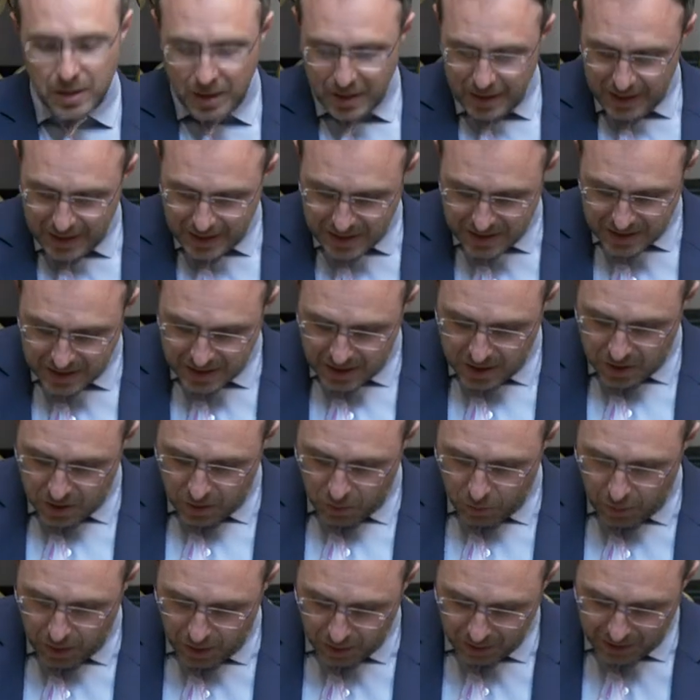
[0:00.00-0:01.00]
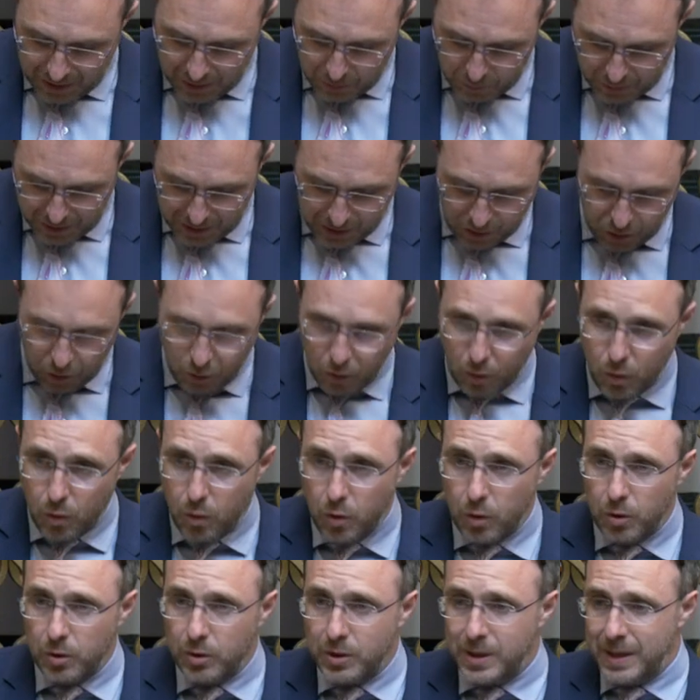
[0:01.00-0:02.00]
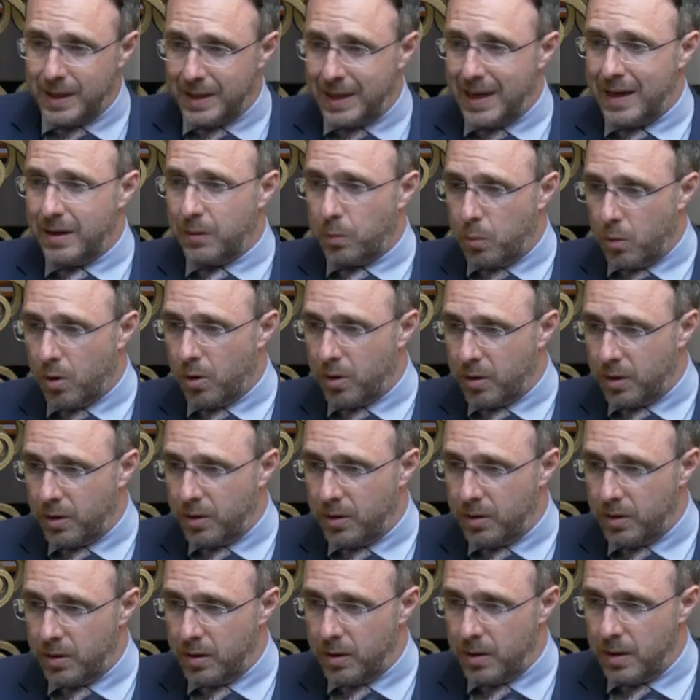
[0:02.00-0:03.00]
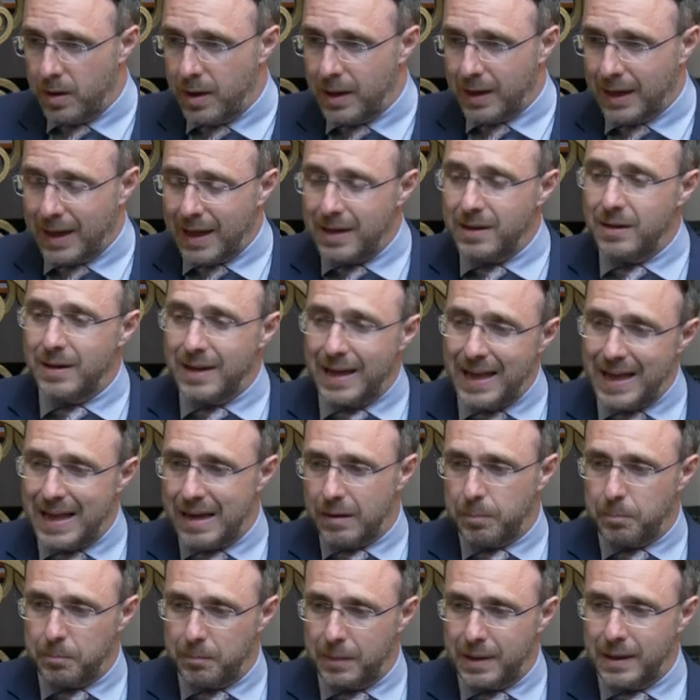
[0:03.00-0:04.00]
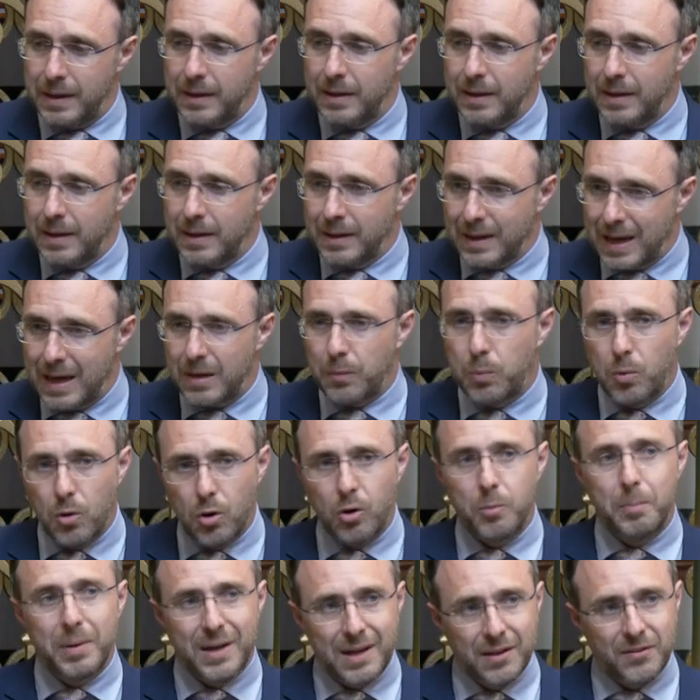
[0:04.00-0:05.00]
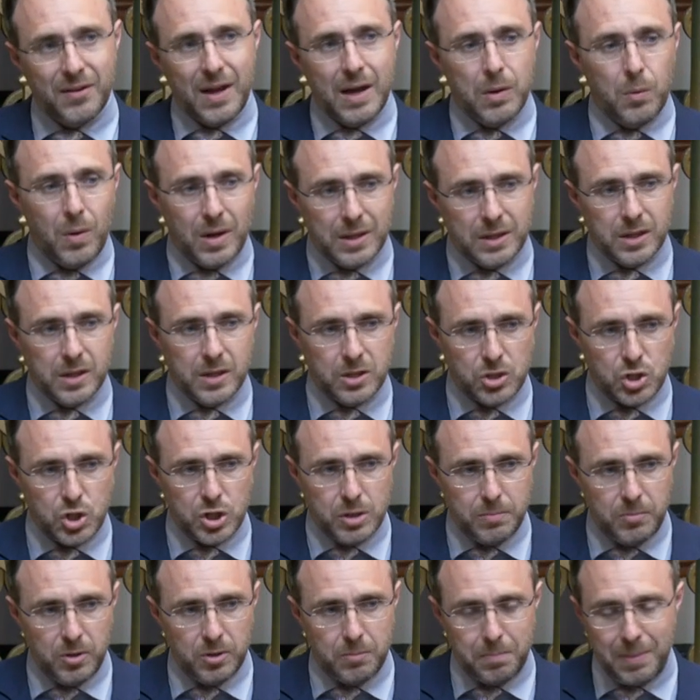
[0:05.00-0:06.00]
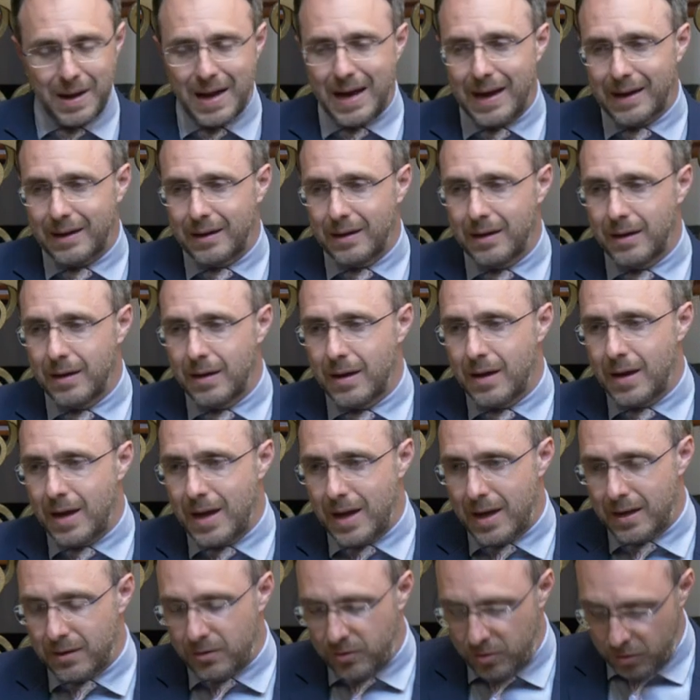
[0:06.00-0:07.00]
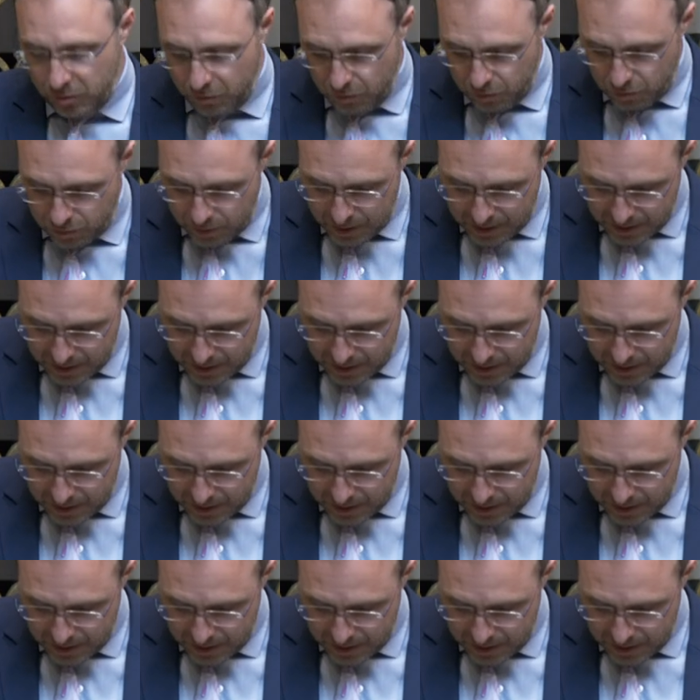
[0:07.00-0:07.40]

is, where can we go to get work? Can you help me get work? Because I want to contribute back uh, to